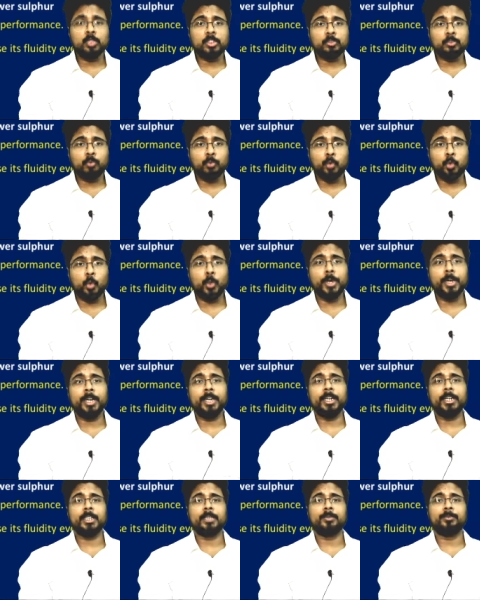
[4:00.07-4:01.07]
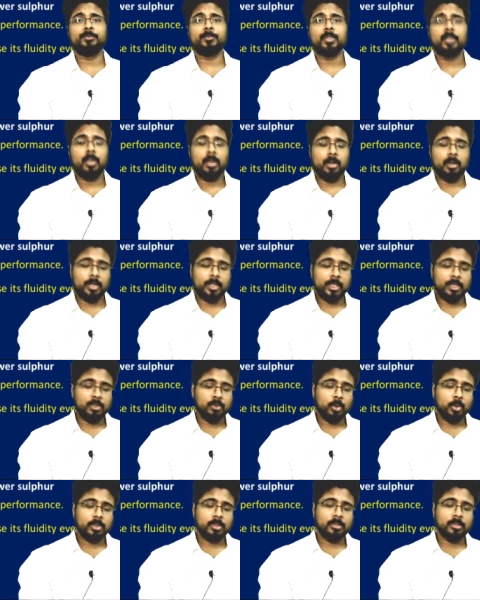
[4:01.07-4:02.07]
its fluidity okay
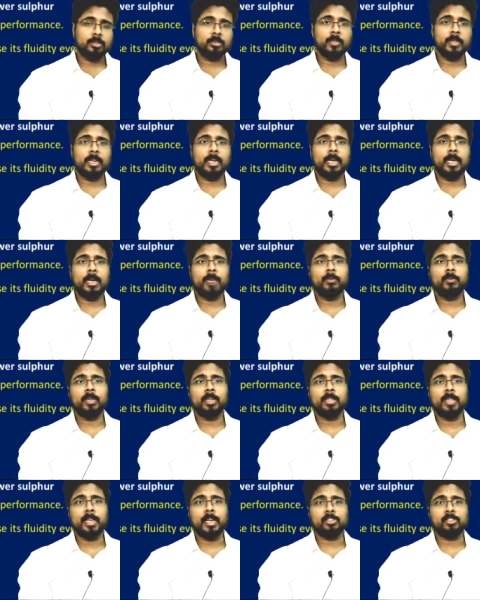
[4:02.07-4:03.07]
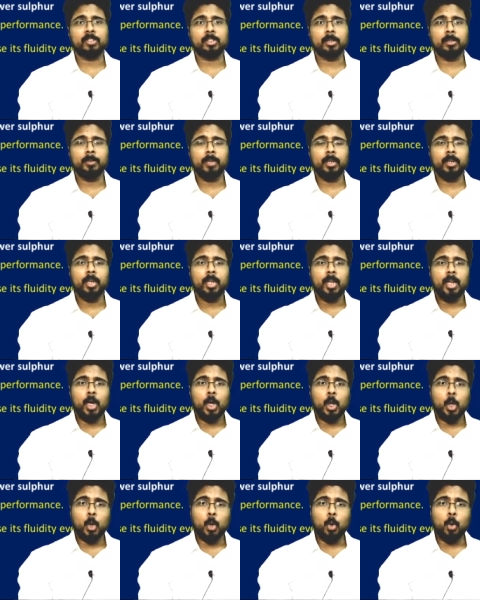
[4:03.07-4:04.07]
so this is very helpful in the extremely
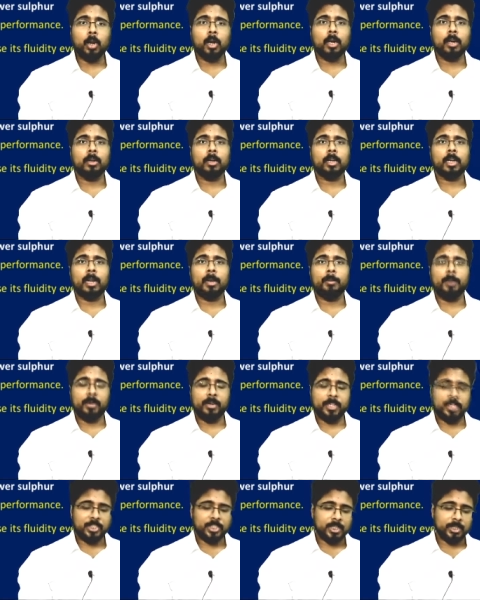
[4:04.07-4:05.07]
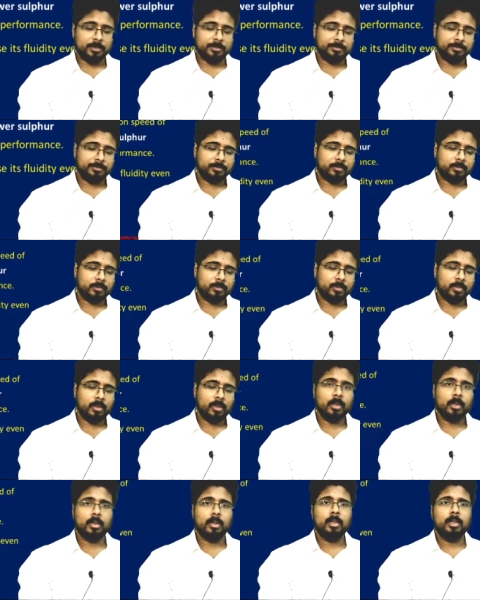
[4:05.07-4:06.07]
low cl climate region
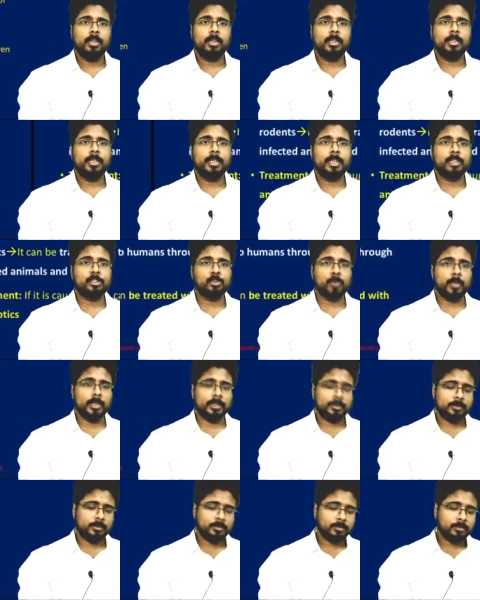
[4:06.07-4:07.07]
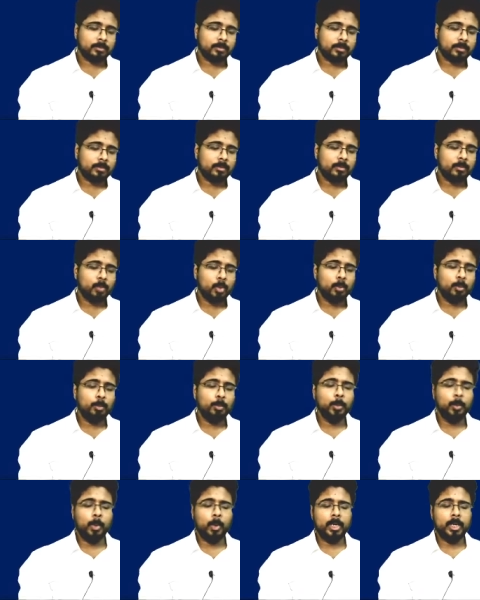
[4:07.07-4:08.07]
next one
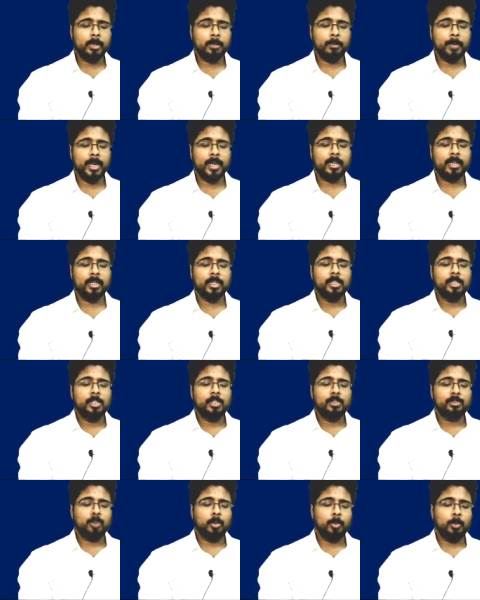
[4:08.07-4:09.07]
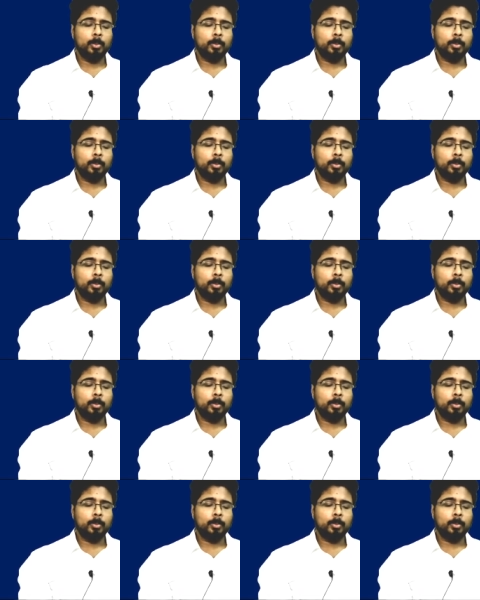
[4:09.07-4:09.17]
bubonic plague so,